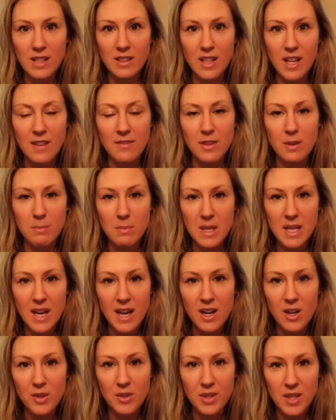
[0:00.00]
life and be
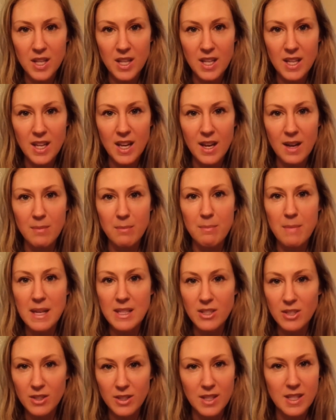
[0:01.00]
healthy
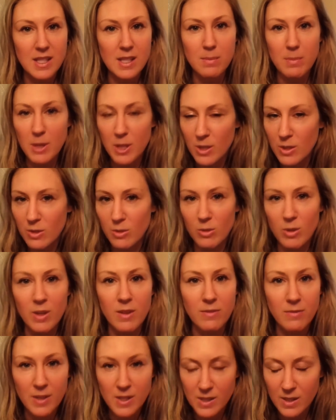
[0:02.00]
mentally
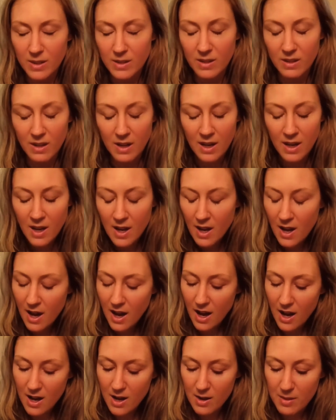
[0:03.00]
spiritually physically
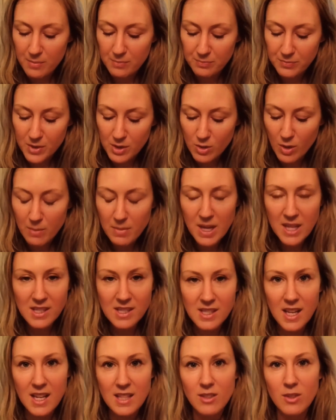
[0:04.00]
um, so i'm not
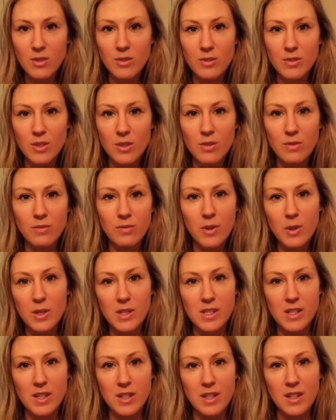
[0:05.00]
saying don't don't
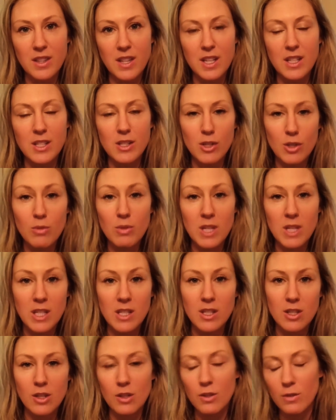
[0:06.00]
focus on the things you need
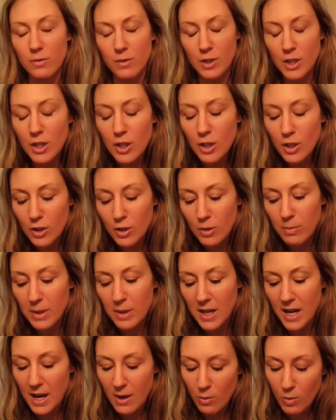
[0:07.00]
to do for you
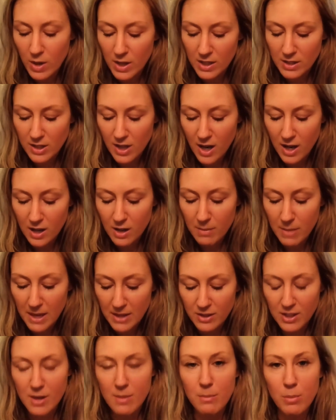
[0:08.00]
but i want to talk
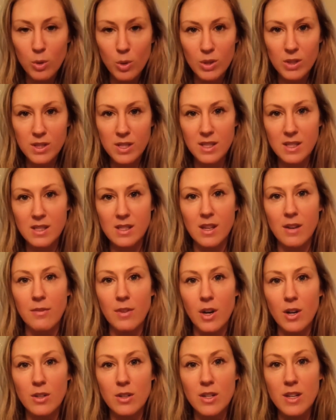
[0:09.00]
about the importance of
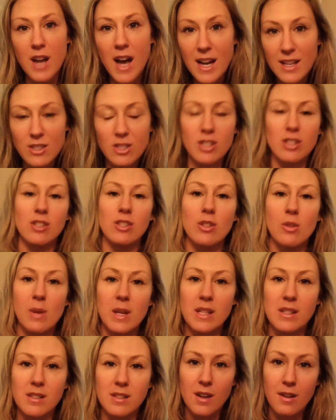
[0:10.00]
not just
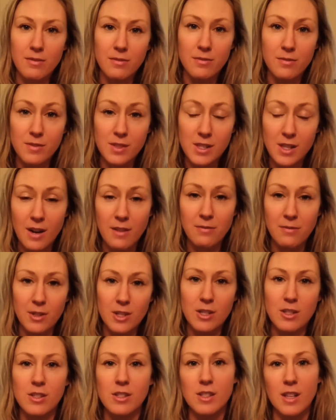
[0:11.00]
doing stuff stuff for
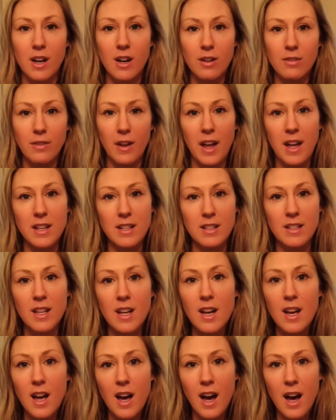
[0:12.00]
yourself and
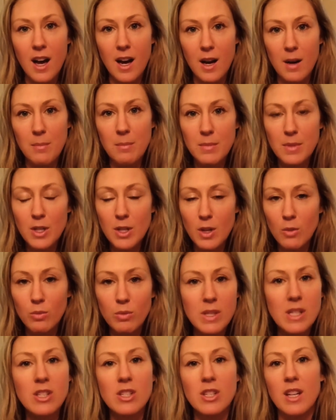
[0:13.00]
um, you know
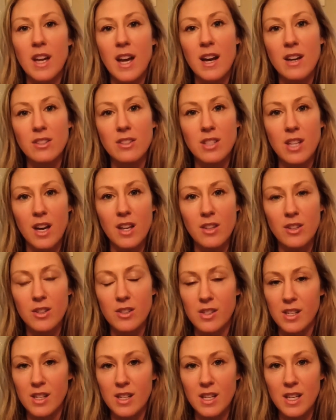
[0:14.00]
reaching out to
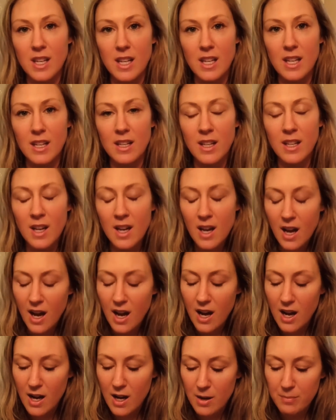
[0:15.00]
others in need
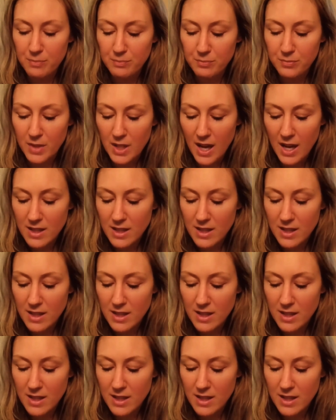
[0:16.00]
um,